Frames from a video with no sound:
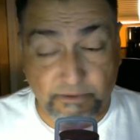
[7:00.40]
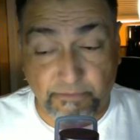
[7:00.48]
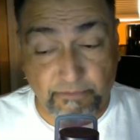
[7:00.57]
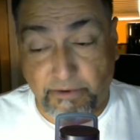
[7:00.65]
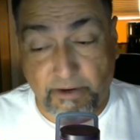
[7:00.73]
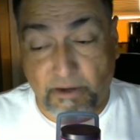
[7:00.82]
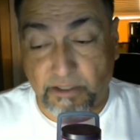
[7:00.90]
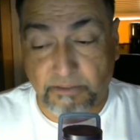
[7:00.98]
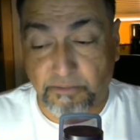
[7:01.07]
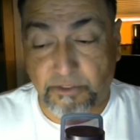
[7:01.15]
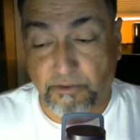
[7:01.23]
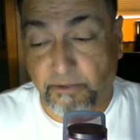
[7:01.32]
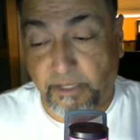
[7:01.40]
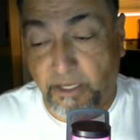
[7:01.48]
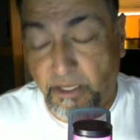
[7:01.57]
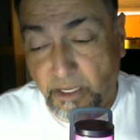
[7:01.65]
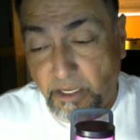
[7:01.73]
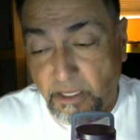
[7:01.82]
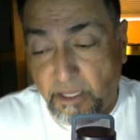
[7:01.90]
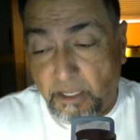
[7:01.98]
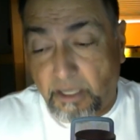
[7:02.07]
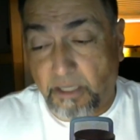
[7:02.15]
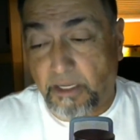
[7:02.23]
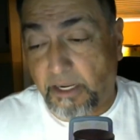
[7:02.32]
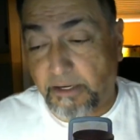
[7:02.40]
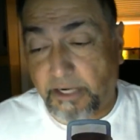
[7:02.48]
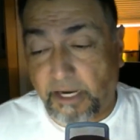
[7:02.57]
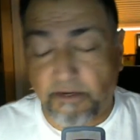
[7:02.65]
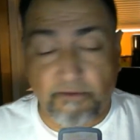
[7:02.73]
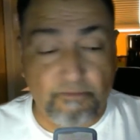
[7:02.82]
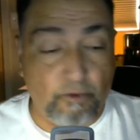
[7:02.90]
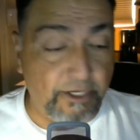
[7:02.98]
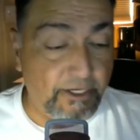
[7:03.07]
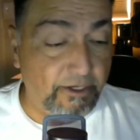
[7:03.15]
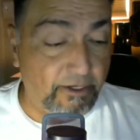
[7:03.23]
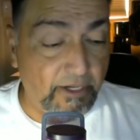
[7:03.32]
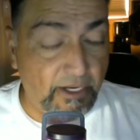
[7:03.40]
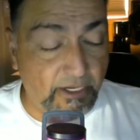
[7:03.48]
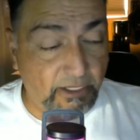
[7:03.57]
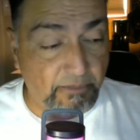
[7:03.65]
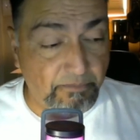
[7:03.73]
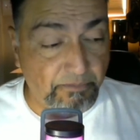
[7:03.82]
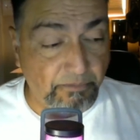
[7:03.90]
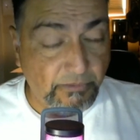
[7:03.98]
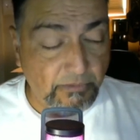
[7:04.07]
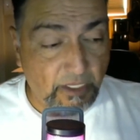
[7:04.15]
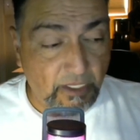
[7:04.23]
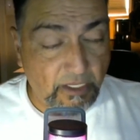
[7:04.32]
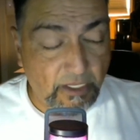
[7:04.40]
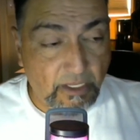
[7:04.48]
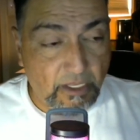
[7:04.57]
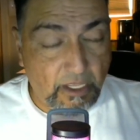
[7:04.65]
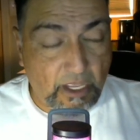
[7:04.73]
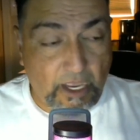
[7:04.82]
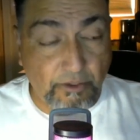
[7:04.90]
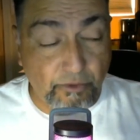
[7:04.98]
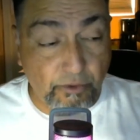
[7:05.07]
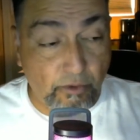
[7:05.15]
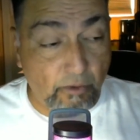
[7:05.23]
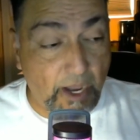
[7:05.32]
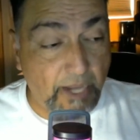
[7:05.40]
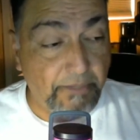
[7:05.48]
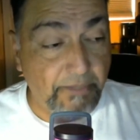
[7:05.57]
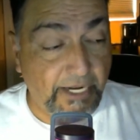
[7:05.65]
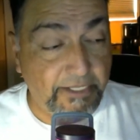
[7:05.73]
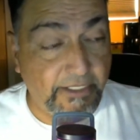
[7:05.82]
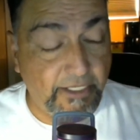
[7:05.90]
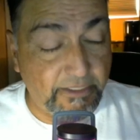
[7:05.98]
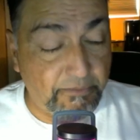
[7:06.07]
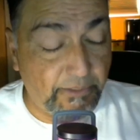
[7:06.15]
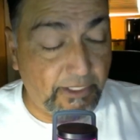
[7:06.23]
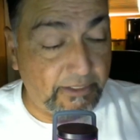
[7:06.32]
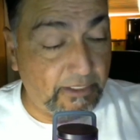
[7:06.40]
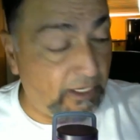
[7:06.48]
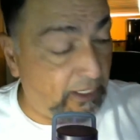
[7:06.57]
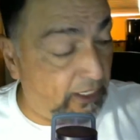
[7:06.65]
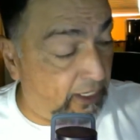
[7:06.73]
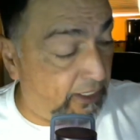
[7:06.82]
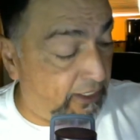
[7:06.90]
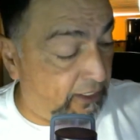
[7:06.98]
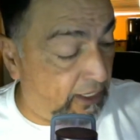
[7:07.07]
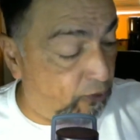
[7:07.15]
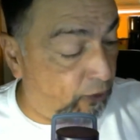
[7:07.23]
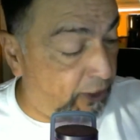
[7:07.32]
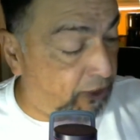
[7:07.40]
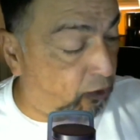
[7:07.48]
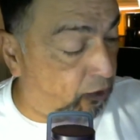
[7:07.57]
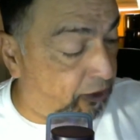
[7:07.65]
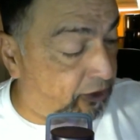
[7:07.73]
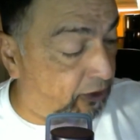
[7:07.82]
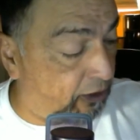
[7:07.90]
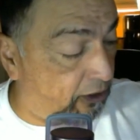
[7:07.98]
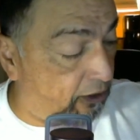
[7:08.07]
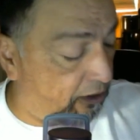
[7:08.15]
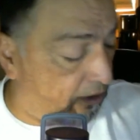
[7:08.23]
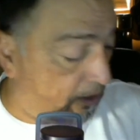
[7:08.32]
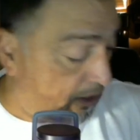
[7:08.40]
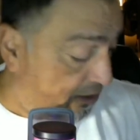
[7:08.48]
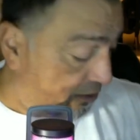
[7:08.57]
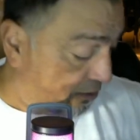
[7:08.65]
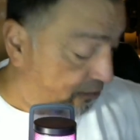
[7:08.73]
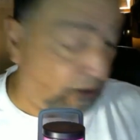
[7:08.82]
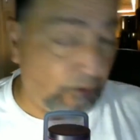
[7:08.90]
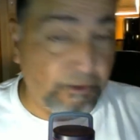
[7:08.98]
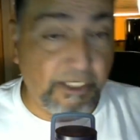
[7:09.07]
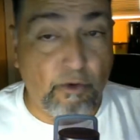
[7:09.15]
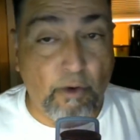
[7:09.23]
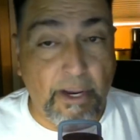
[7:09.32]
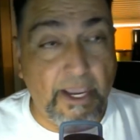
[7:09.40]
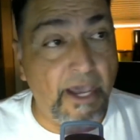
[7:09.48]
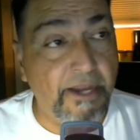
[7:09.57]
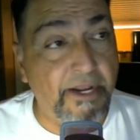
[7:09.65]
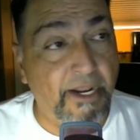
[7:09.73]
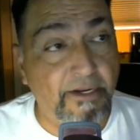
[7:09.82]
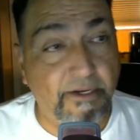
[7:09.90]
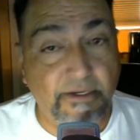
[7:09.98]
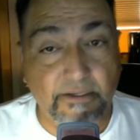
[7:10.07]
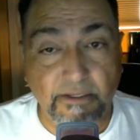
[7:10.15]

very awesome story. I kind of avoided her. I don't know why, but I did. But I went towards Rosie Cuellar and